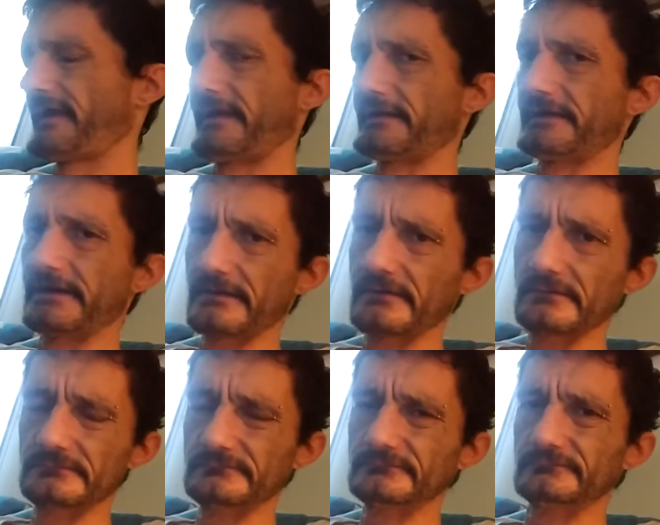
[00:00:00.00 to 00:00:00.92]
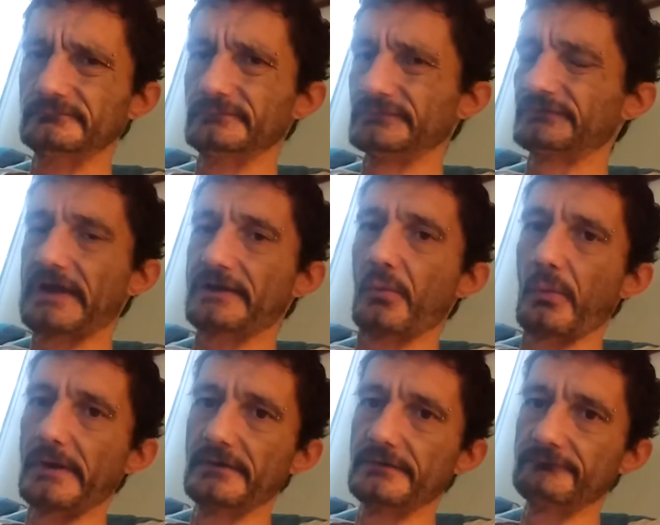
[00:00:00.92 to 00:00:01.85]
And it was kind of
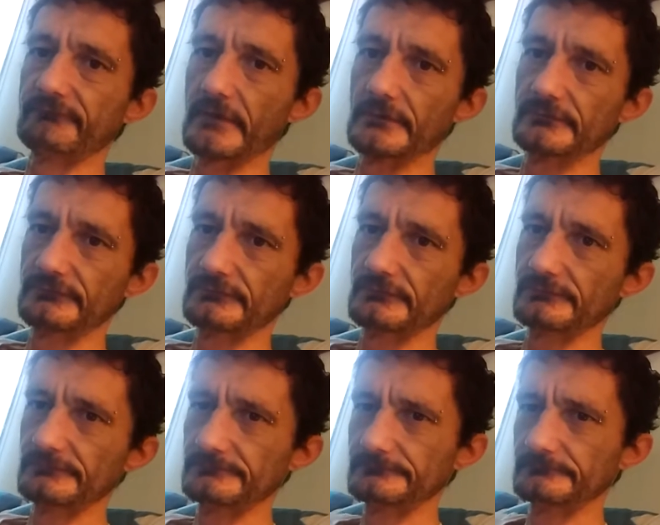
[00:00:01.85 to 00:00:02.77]
weird at first